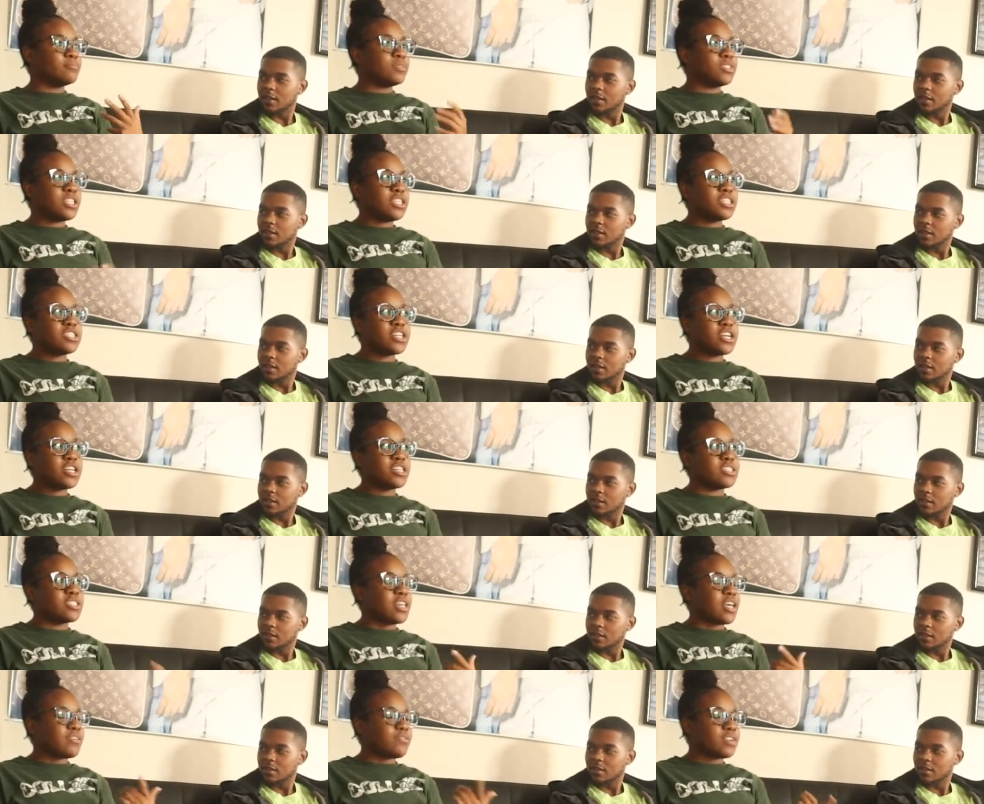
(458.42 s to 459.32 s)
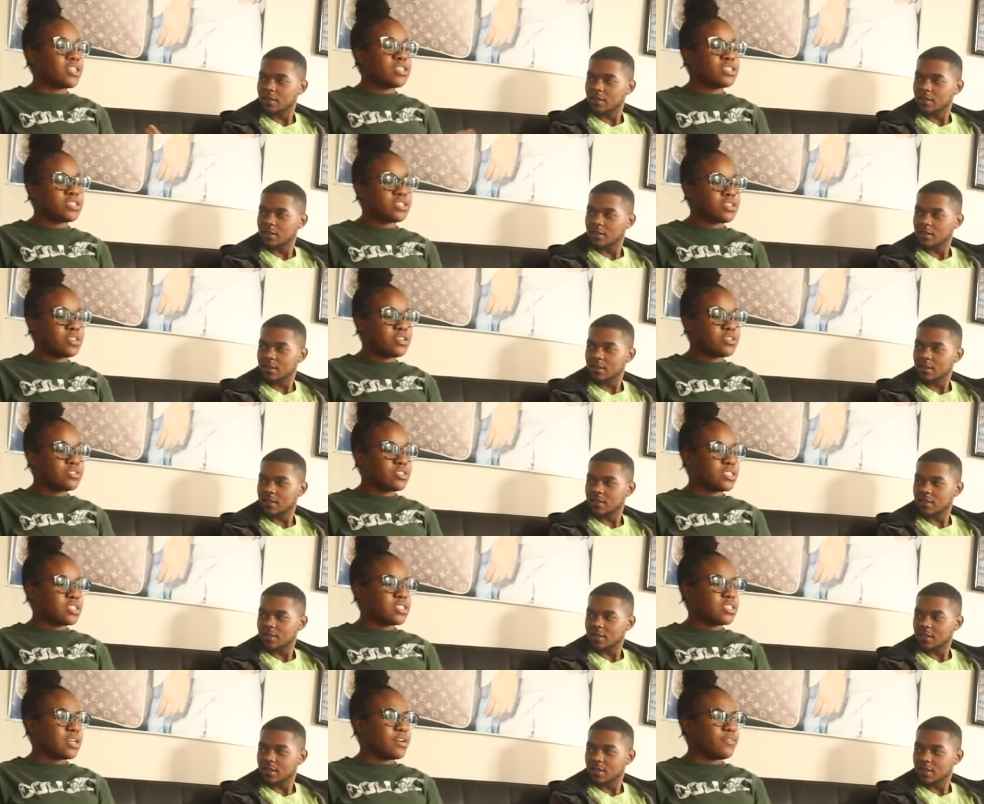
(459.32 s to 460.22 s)
Speaker 1: t-shirts and like vintage clothes
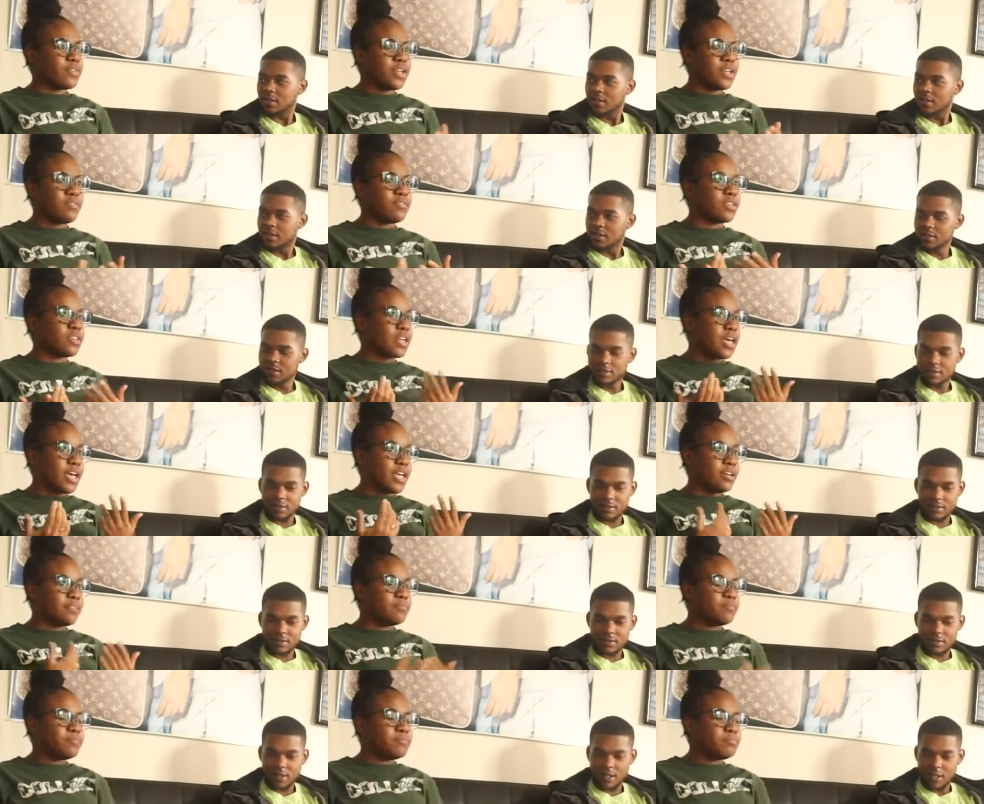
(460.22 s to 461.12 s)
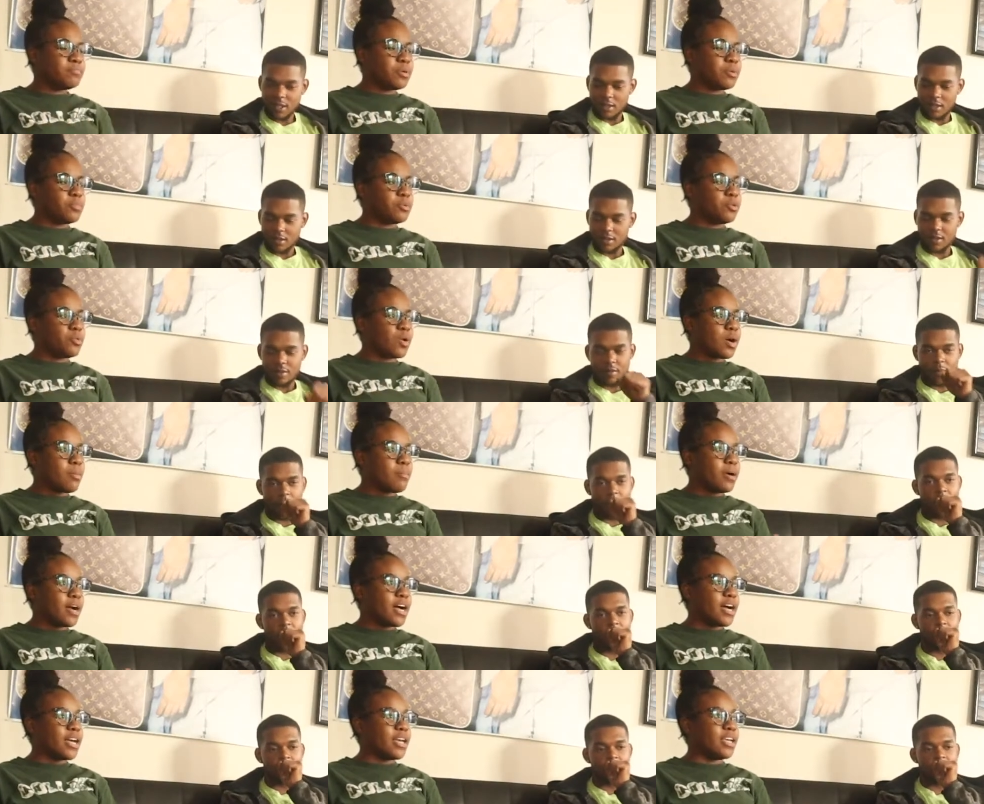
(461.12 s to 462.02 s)
and stuff, and even like people who are
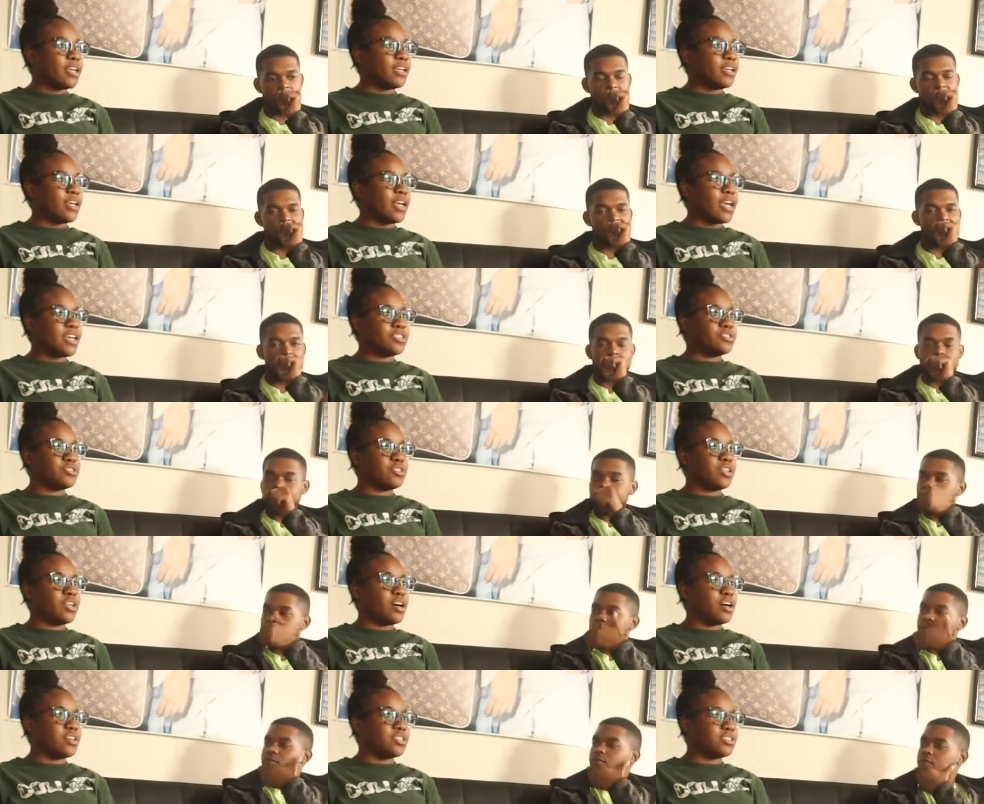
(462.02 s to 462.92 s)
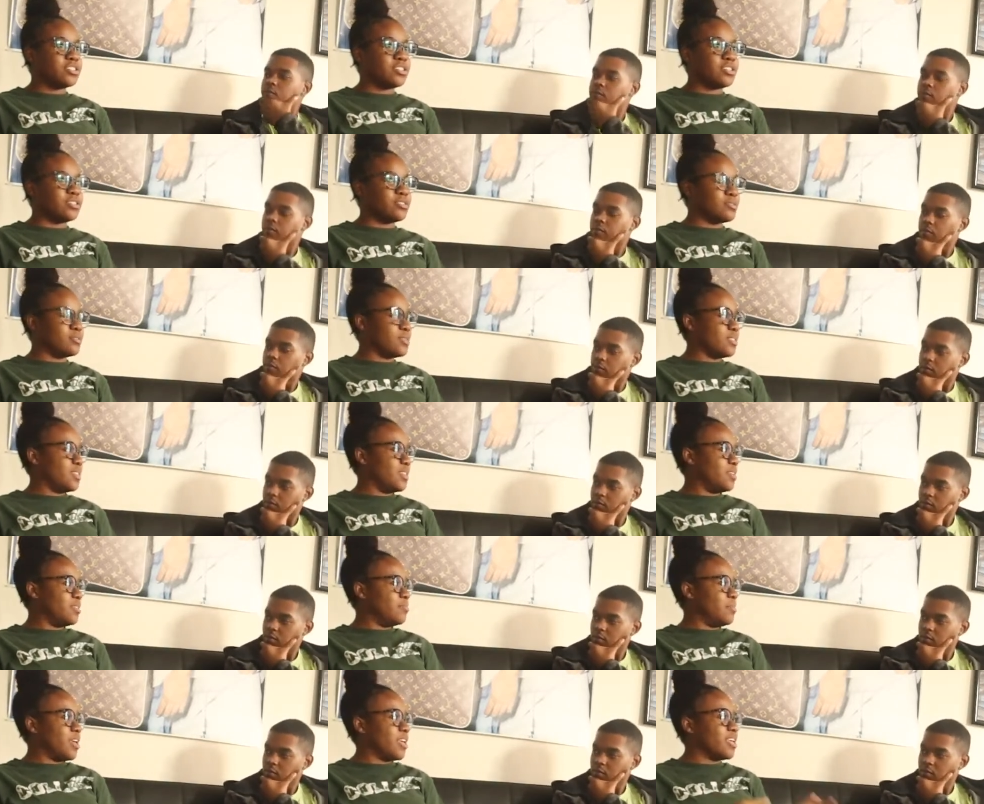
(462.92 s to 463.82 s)
buying extra large clothes and
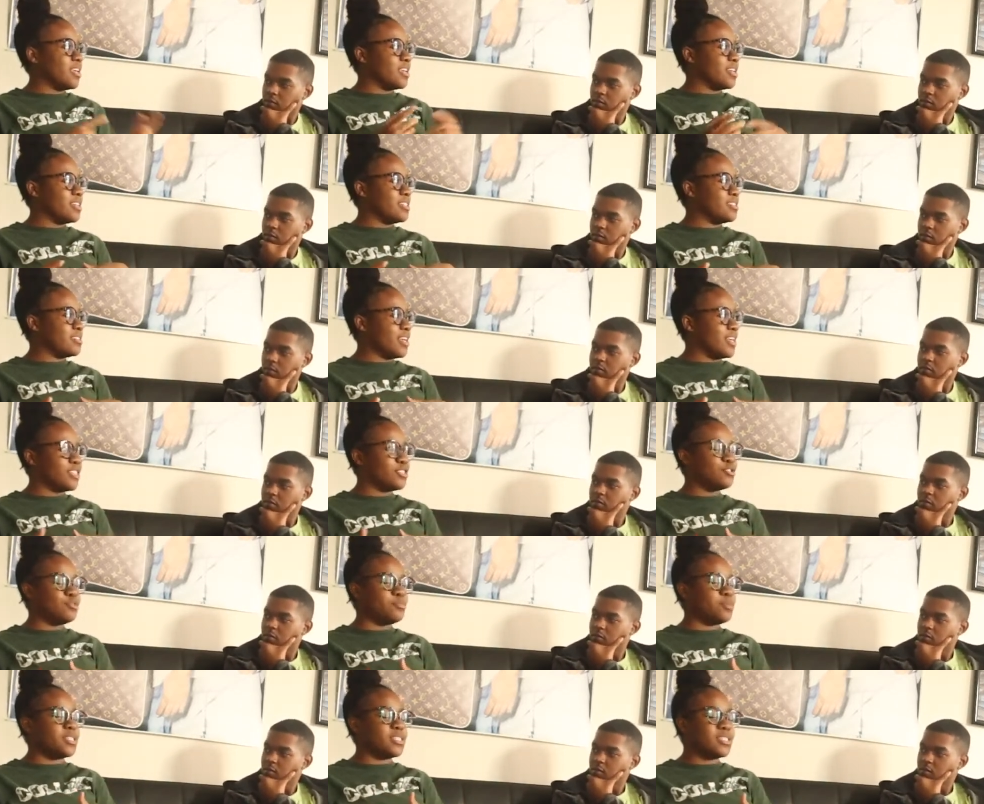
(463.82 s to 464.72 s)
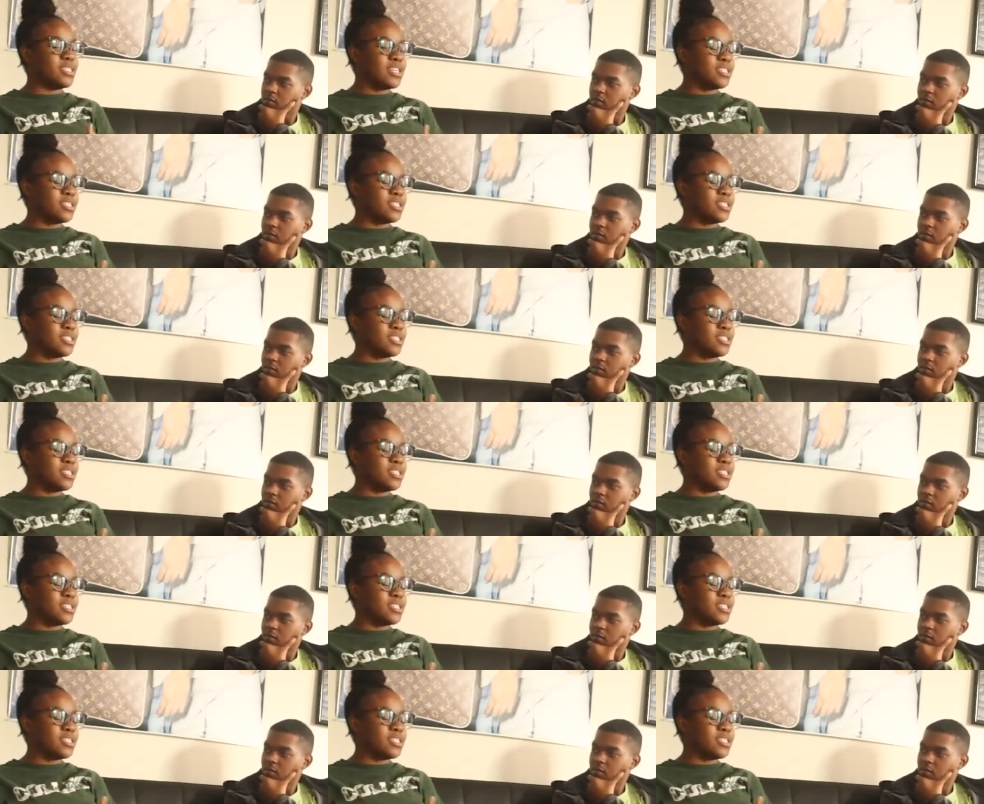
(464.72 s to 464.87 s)
then making it into like two-piece